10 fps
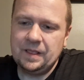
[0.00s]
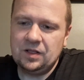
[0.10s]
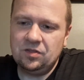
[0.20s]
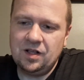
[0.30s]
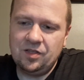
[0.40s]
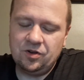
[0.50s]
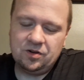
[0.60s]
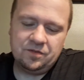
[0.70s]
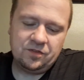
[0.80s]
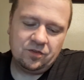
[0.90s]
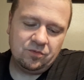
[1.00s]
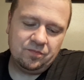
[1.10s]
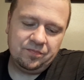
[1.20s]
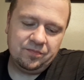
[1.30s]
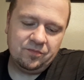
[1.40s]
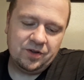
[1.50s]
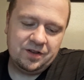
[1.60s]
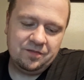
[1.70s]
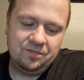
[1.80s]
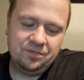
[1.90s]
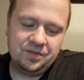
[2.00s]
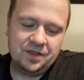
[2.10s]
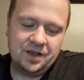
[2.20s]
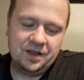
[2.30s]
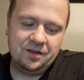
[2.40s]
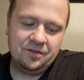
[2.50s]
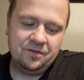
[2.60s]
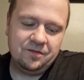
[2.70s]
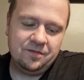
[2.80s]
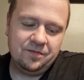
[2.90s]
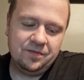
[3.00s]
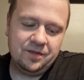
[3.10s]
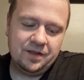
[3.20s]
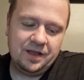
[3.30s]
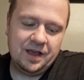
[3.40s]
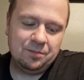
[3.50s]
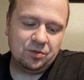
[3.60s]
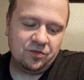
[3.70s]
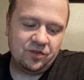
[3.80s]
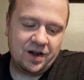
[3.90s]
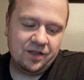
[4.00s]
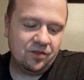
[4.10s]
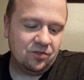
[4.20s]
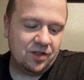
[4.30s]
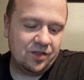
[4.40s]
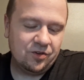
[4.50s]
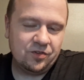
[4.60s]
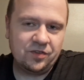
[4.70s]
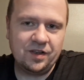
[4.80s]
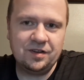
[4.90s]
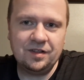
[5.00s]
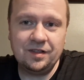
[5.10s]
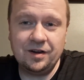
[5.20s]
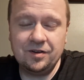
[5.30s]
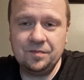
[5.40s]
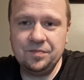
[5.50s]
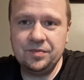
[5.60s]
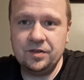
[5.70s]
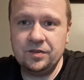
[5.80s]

leather. So when they amplify the leather scent in there, the